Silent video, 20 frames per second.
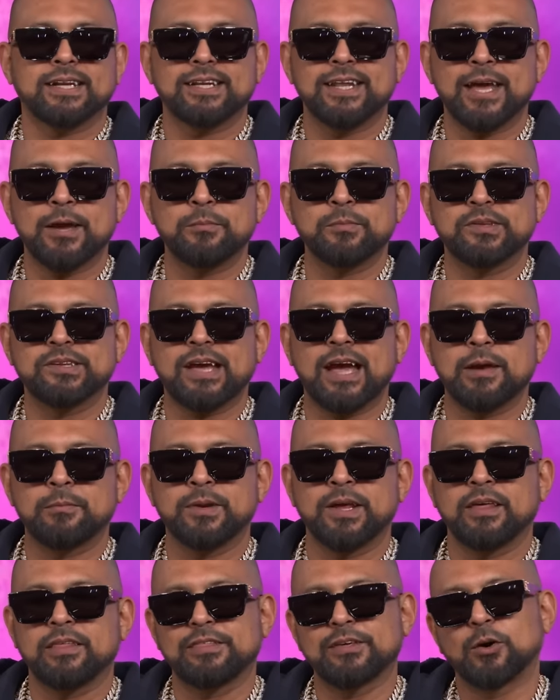Dem Time
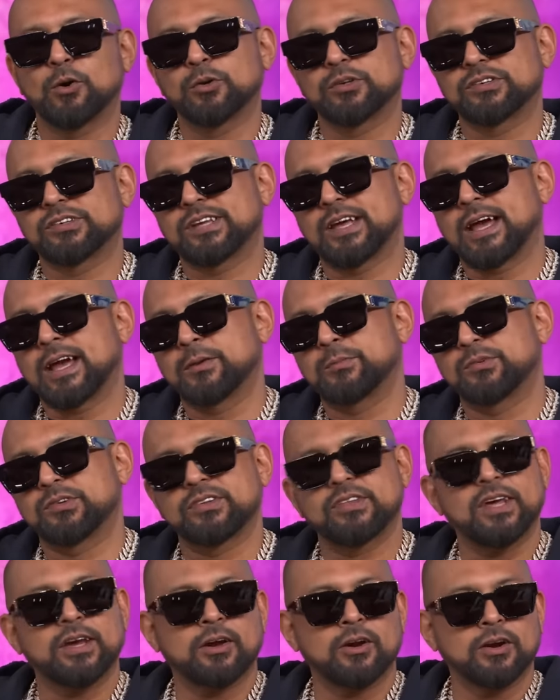Deh. Those
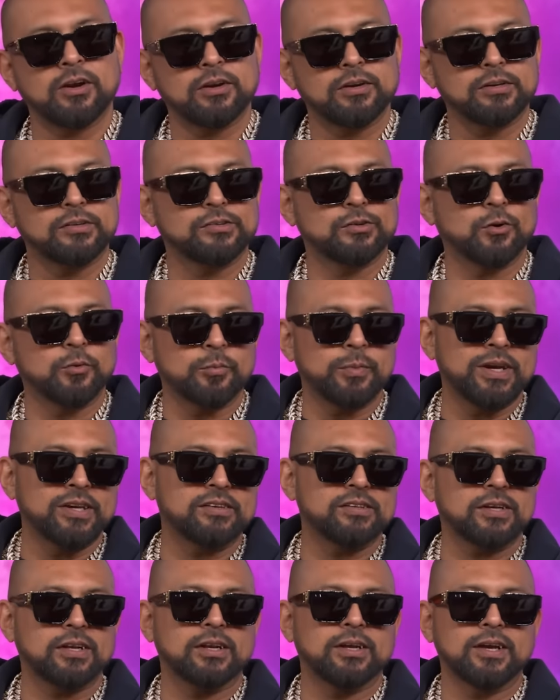times there. So
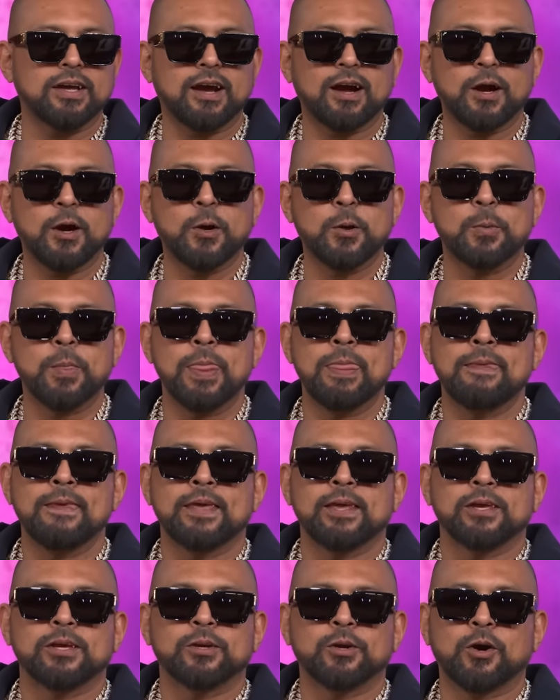basically, you
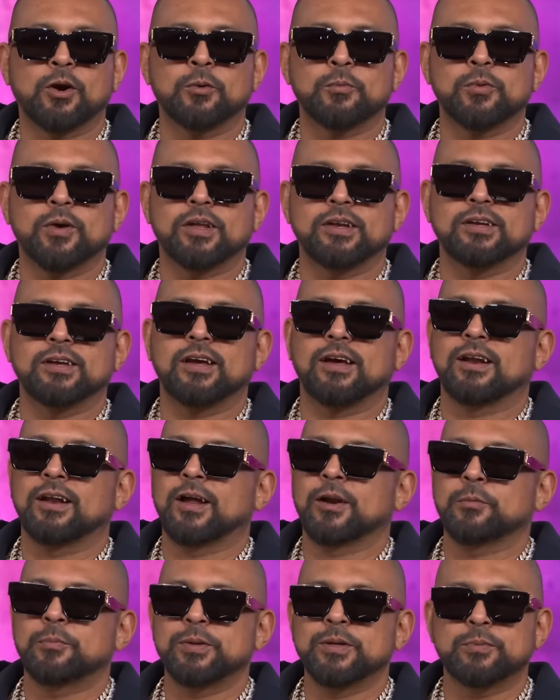know, a
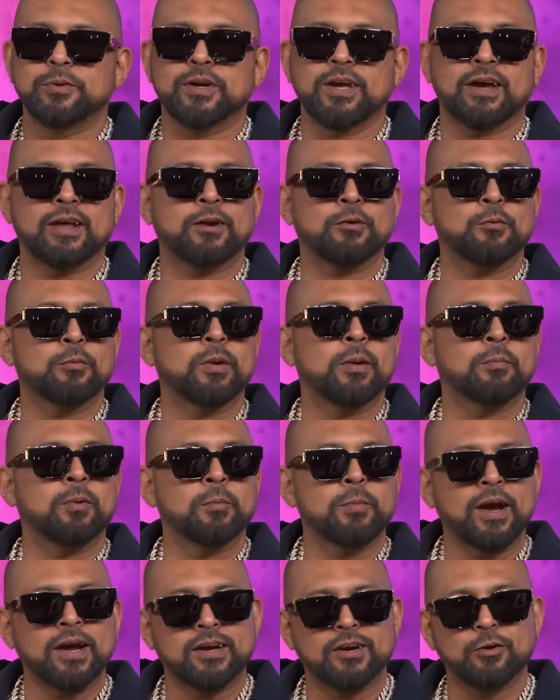lot of people kind of
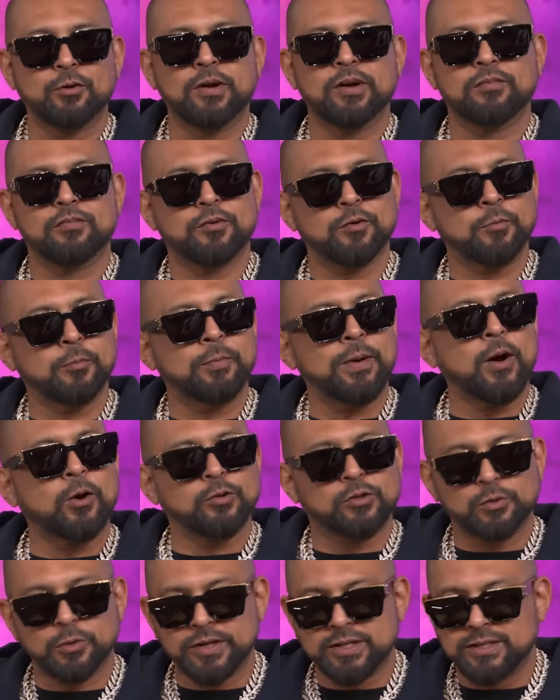remember my career from
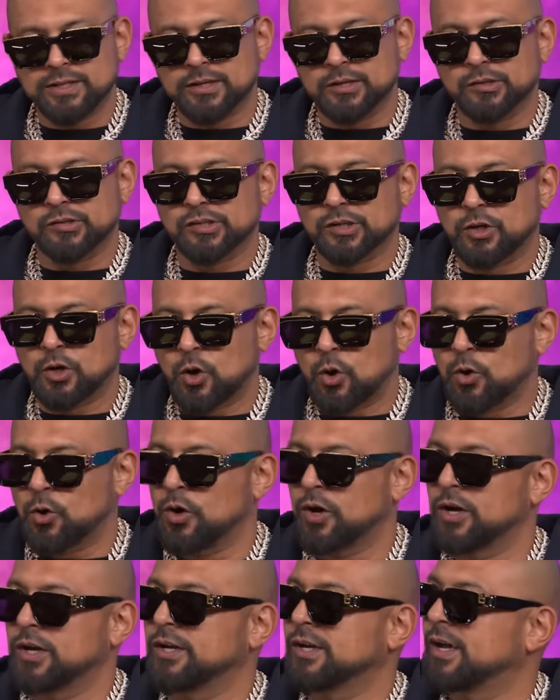about 20 years
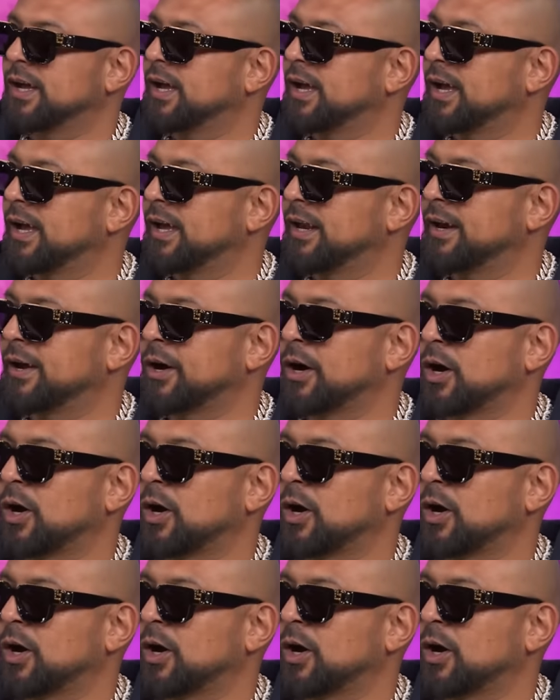ago, and